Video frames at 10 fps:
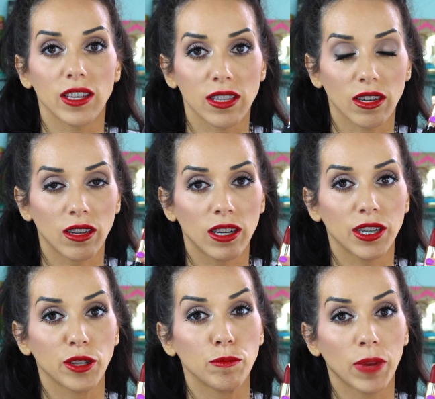this
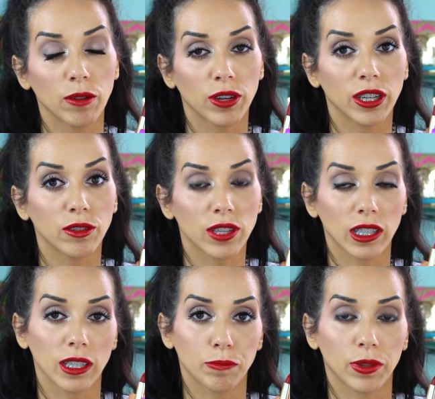on, you might want to use a
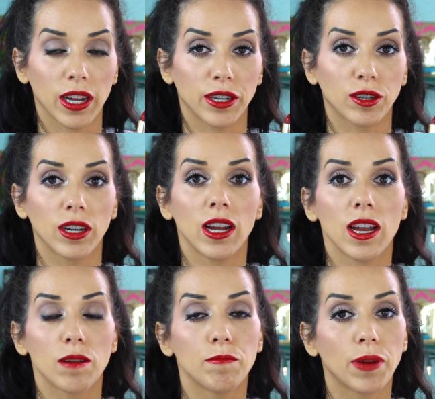lip liner
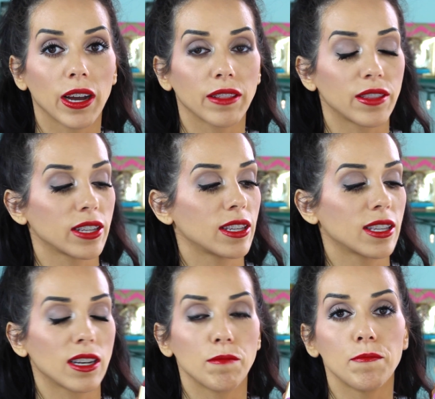but this
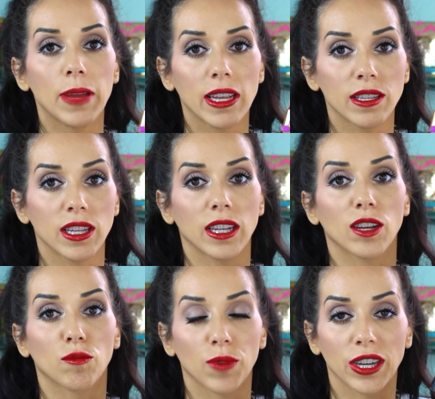is an amazing
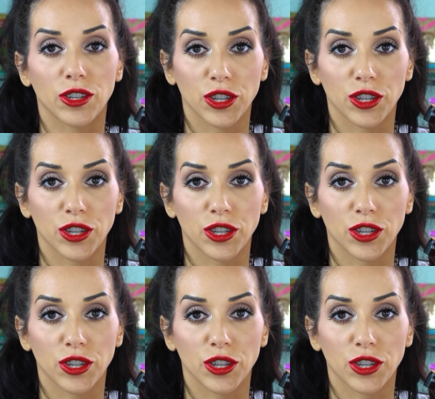red